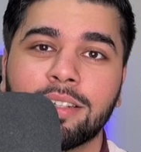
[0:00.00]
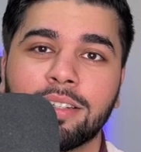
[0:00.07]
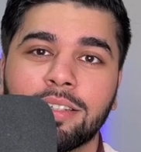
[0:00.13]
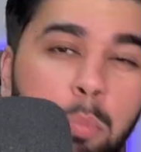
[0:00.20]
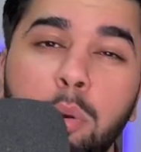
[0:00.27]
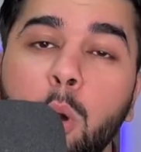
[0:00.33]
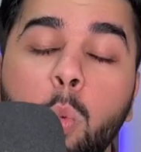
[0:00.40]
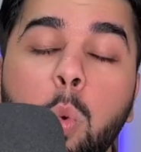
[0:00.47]

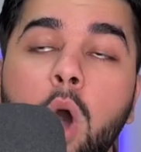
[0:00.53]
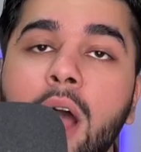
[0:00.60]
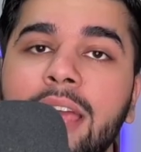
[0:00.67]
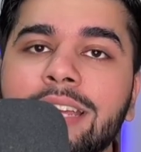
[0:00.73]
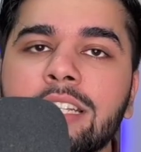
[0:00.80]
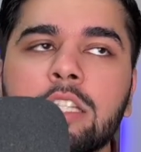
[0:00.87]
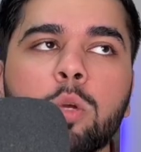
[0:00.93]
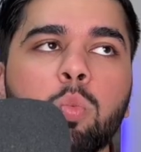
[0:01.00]
But why
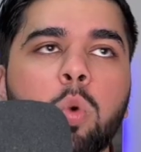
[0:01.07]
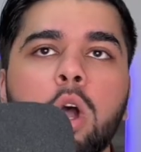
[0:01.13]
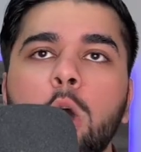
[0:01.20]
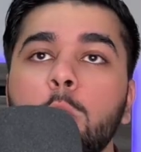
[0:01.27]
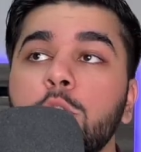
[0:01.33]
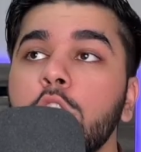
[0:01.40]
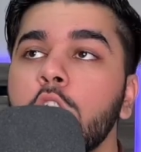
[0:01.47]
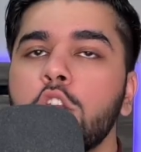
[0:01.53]
is the
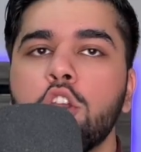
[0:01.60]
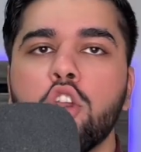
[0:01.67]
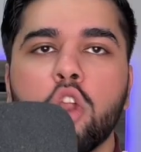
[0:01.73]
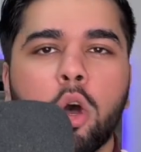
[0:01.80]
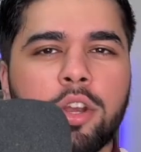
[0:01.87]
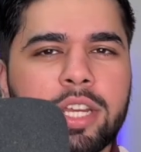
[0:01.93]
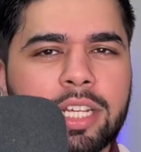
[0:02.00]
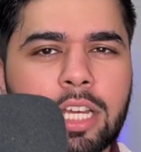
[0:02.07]
world
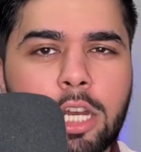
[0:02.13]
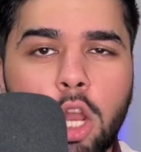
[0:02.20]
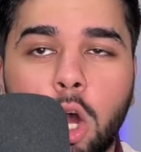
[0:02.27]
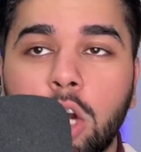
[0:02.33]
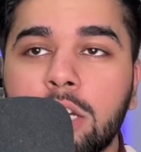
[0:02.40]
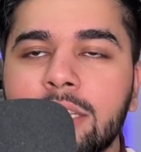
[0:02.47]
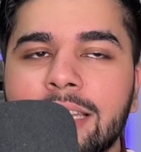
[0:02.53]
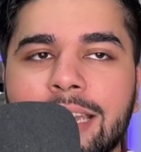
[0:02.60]
nodding
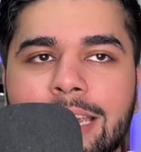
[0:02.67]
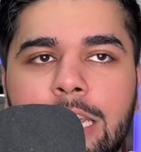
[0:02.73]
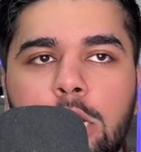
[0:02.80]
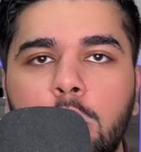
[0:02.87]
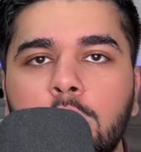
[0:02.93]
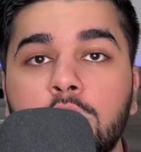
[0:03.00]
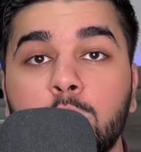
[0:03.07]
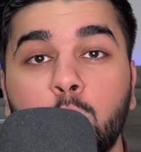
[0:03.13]
along to
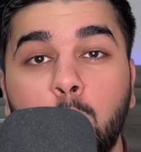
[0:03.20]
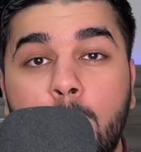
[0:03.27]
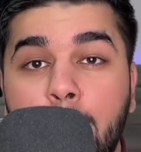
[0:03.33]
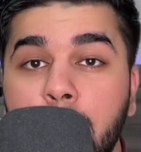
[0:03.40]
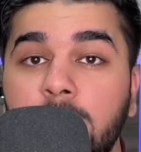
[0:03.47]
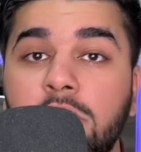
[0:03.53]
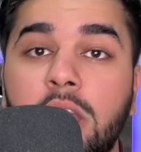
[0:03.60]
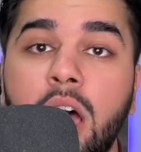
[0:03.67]
Elon's web
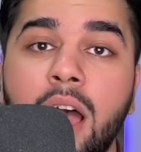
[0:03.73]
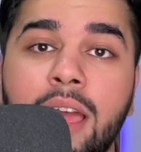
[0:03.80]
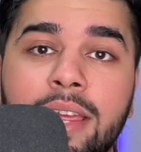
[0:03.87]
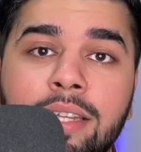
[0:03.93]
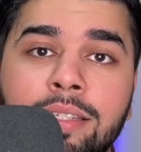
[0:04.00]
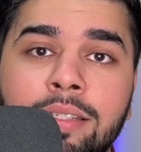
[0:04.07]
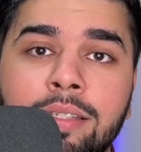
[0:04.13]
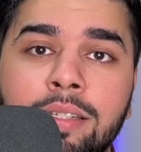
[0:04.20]
of
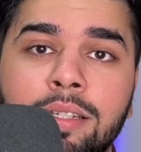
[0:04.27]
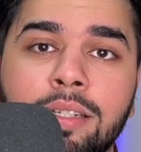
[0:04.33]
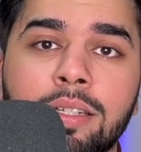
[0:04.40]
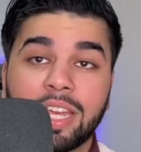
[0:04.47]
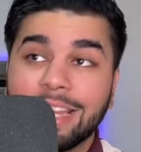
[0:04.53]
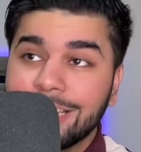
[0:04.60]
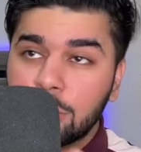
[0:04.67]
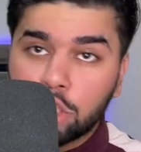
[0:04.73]
lies?
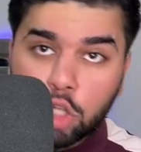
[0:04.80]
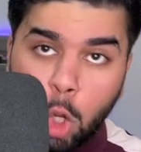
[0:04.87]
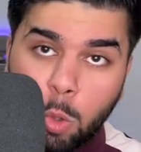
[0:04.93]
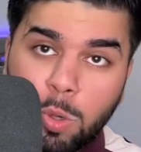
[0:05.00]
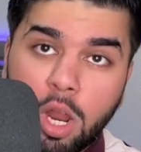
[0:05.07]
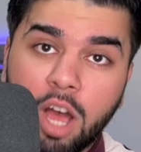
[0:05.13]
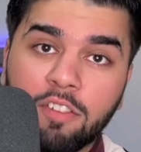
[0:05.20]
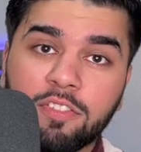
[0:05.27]
It's no
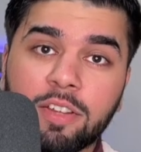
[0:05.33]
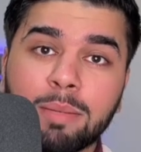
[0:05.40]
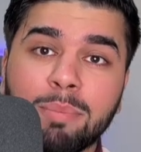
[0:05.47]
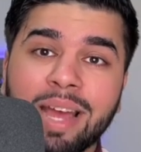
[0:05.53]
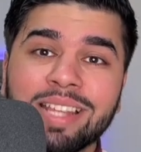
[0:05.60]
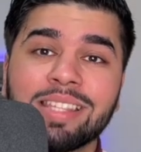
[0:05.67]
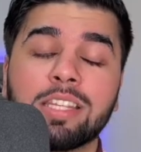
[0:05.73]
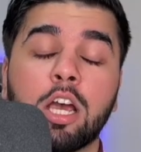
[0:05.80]
laughing
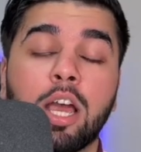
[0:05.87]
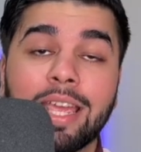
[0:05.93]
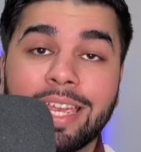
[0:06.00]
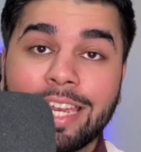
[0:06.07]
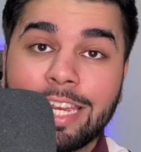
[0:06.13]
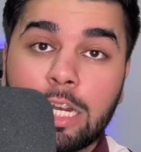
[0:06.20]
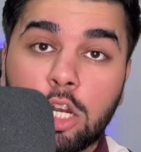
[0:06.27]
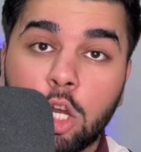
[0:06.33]
matter.
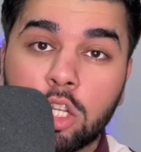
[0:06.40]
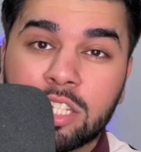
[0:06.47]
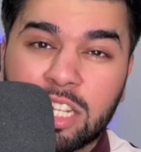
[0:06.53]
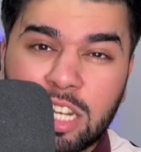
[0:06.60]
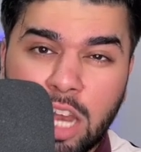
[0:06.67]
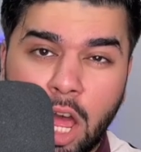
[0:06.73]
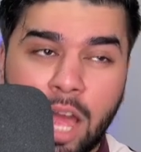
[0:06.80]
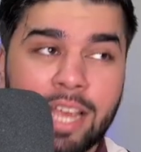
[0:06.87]
Elon's
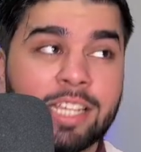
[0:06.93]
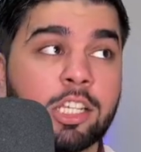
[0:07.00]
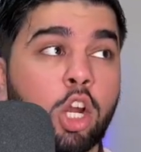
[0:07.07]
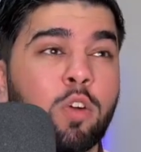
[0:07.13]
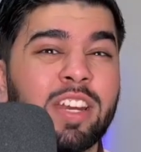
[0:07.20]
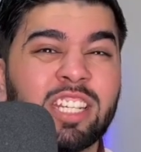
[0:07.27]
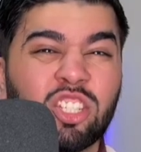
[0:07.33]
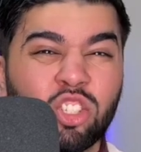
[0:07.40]
lies
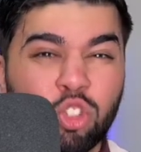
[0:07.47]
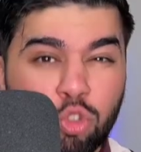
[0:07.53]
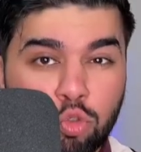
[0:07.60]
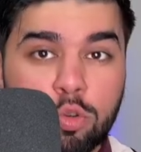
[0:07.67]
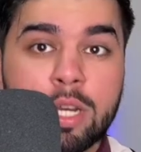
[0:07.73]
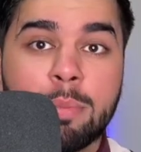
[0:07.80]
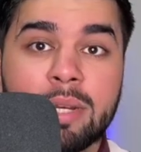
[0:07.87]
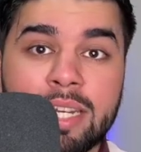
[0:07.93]
are
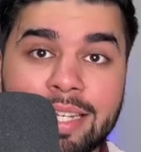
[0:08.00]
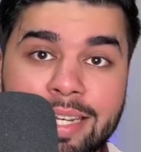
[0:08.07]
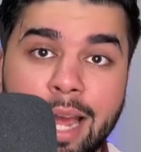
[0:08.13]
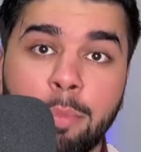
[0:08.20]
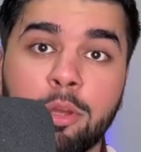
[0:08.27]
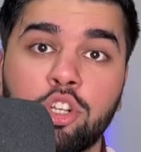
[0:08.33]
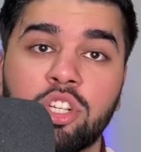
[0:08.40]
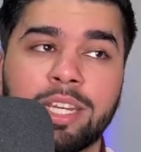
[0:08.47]
extremely
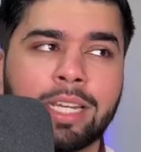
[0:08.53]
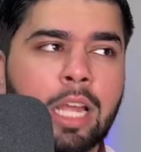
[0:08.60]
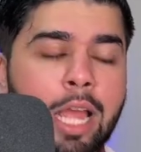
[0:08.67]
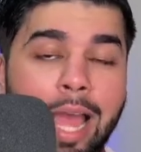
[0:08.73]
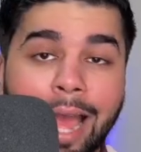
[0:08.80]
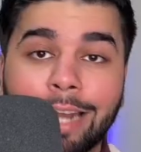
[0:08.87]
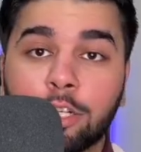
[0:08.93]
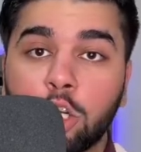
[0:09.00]
damaging
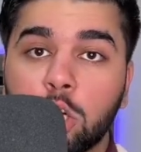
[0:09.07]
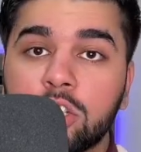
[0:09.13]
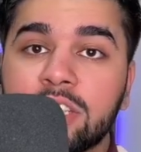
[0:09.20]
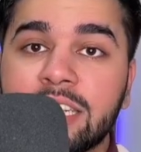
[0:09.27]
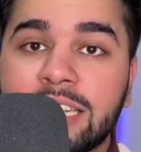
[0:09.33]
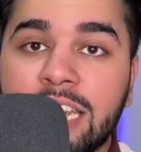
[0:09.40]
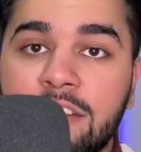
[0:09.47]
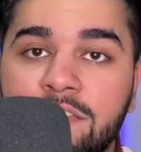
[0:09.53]
and
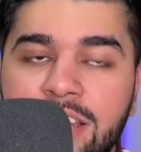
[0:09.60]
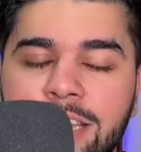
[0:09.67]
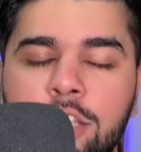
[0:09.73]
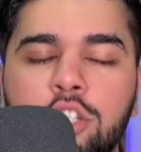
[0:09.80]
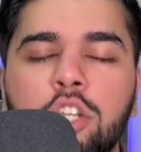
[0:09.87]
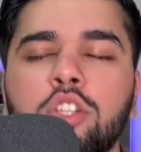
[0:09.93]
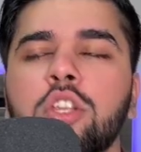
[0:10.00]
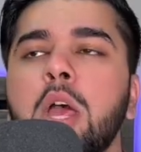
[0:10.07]
costing
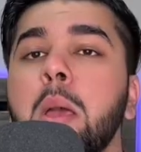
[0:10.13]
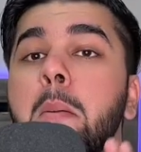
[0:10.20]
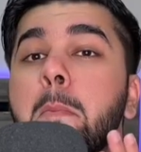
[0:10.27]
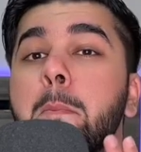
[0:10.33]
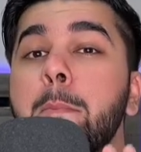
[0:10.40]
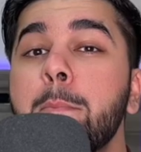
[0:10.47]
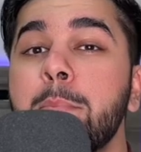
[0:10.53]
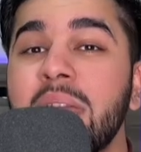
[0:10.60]
investors
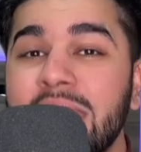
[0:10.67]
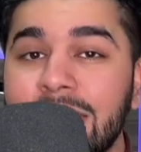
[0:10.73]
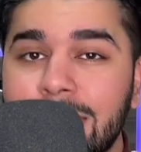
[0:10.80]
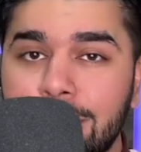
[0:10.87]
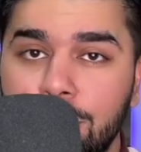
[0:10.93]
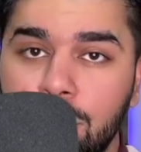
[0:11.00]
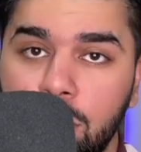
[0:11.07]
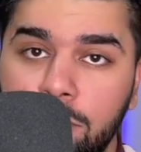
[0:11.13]

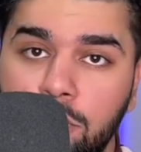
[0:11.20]
millions of